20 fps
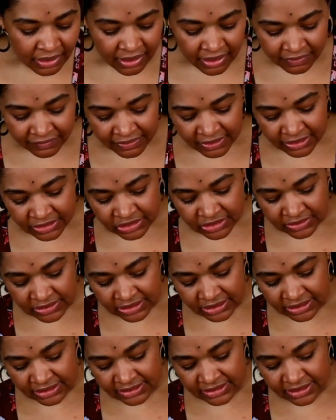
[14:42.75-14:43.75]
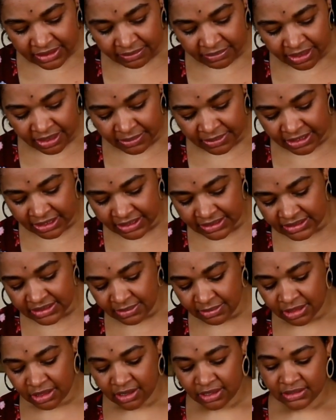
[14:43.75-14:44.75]
of each of these, and maybe get
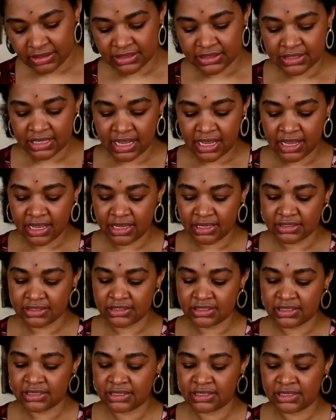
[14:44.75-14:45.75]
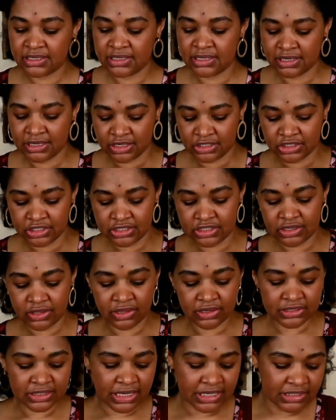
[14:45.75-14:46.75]
some along the sides just so
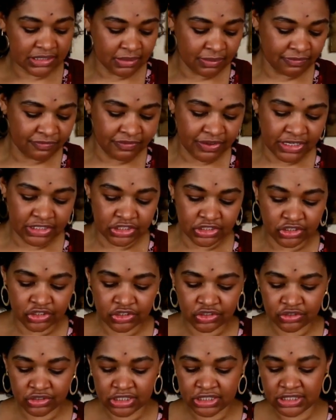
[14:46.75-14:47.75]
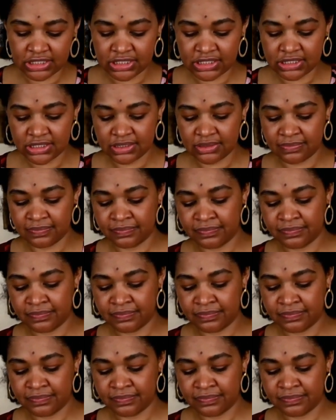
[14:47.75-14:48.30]
there's like some fudgy streaks.